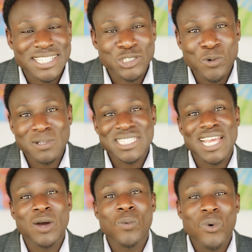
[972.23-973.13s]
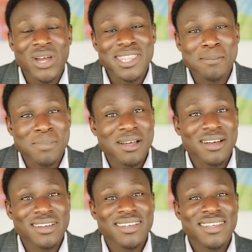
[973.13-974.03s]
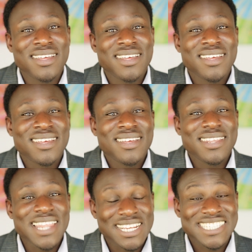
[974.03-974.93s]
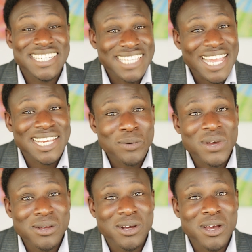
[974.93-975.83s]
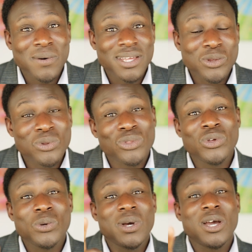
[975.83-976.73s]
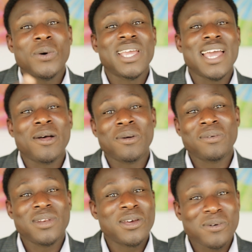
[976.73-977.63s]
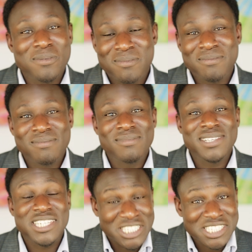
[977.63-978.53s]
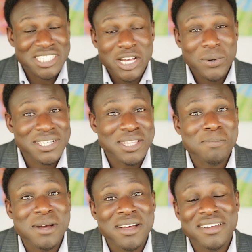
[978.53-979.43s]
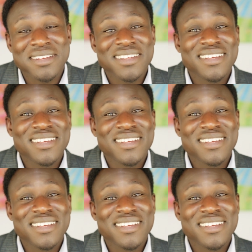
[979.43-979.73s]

It's almost like a walk in the park. And that's exactly where you're going. You thought you were going out. No, you're just going to the park.